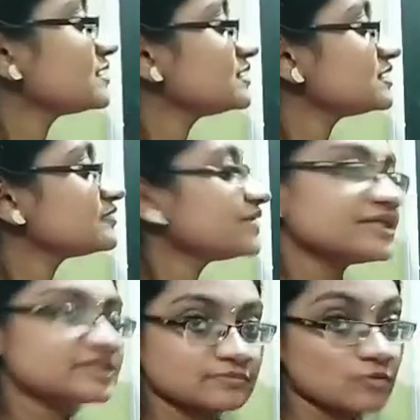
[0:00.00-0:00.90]
it is
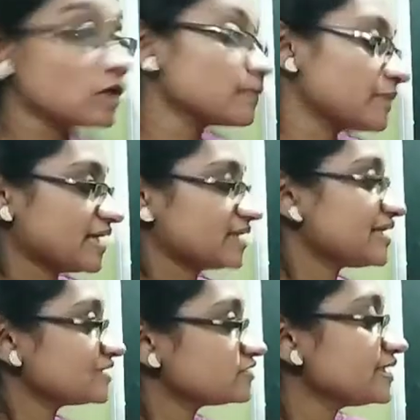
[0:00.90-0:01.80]
very small planet.
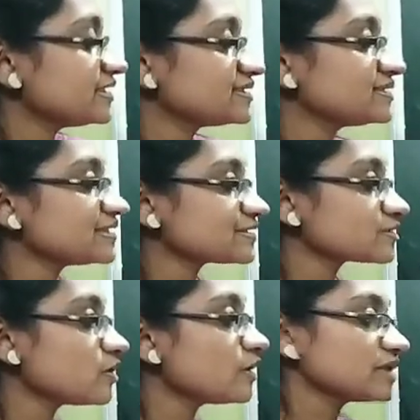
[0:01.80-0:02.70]
That's why it is just
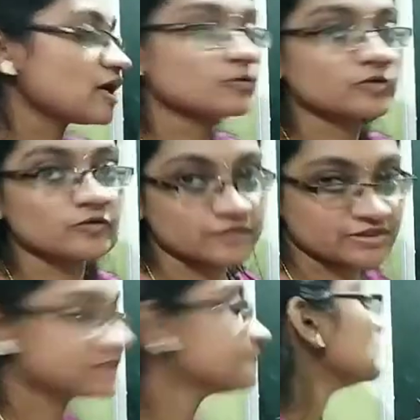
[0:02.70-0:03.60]
got out of this.